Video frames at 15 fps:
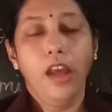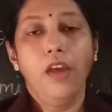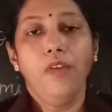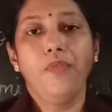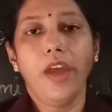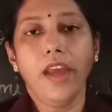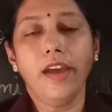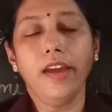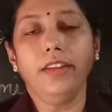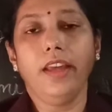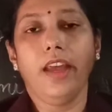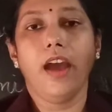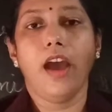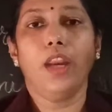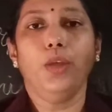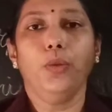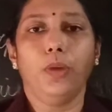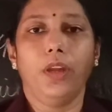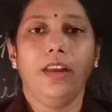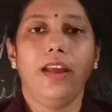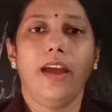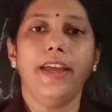where they are
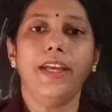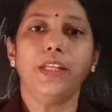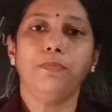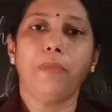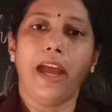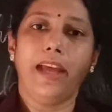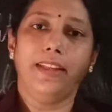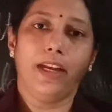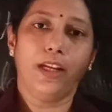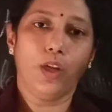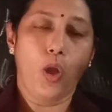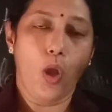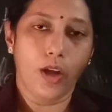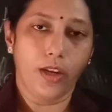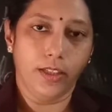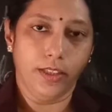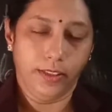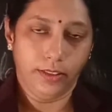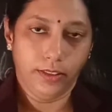utilized by that organ.